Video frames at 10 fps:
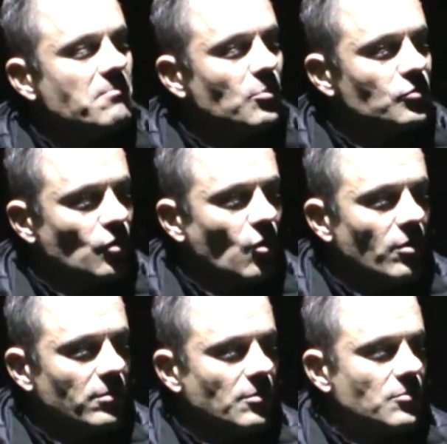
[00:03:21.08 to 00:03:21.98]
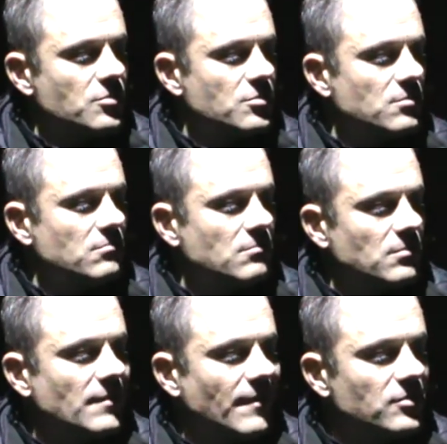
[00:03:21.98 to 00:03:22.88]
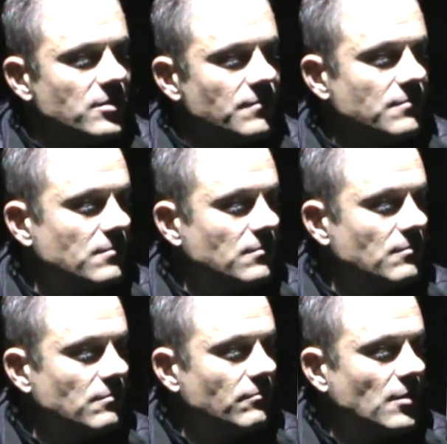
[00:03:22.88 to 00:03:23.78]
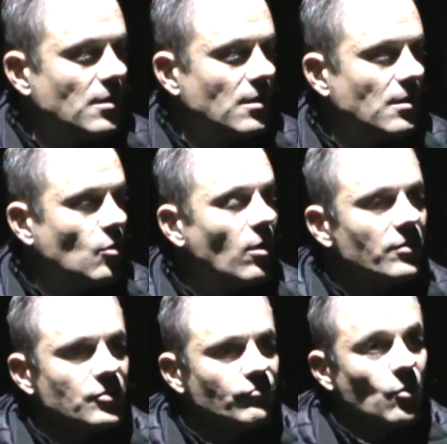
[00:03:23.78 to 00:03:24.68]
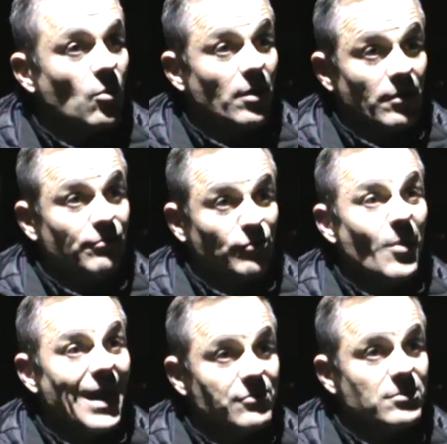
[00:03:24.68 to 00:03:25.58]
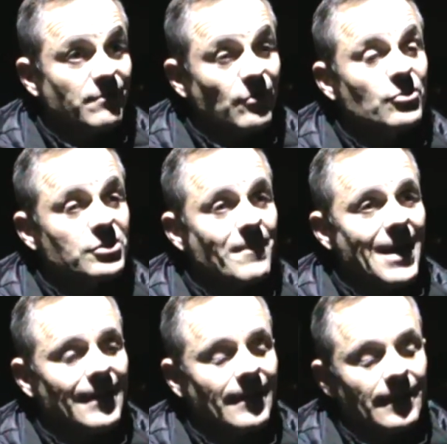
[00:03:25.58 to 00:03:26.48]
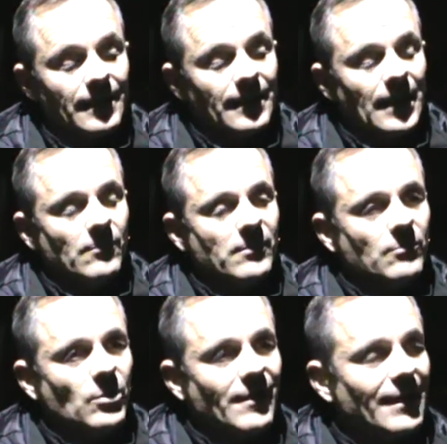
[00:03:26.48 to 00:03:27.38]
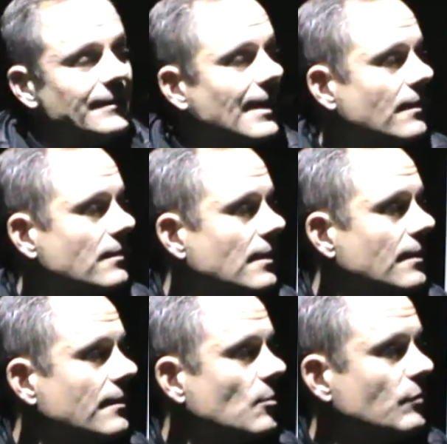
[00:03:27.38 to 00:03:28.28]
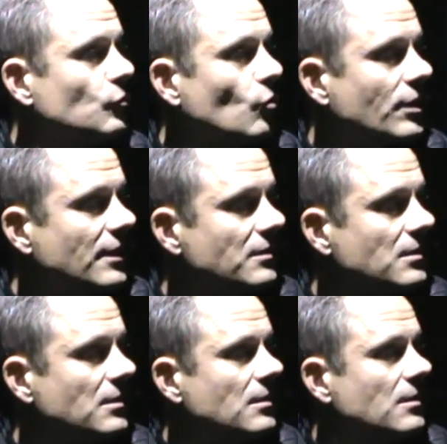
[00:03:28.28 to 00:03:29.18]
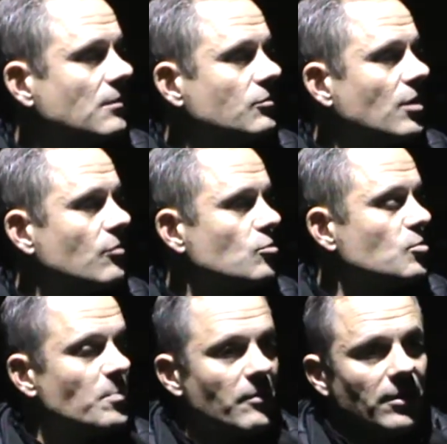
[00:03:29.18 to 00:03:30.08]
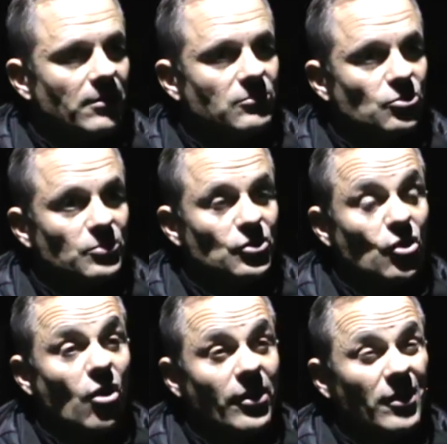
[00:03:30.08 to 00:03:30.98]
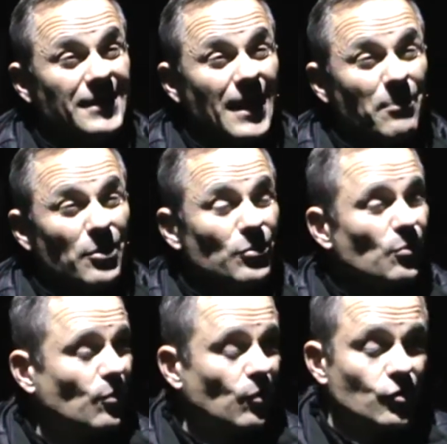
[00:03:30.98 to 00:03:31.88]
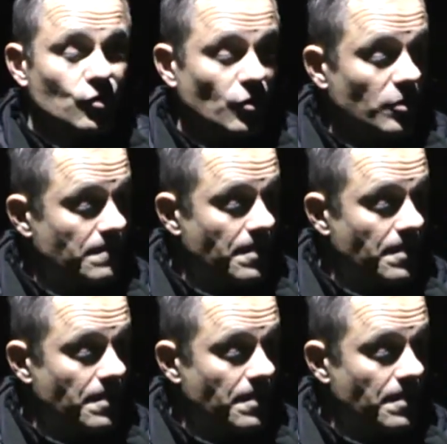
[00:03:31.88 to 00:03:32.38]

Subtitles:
But tonight there was defensive qualities required throughout, front to back, and we've had that, and we've dug in, showed some spirit and some desire not to get beat, another clean sheet,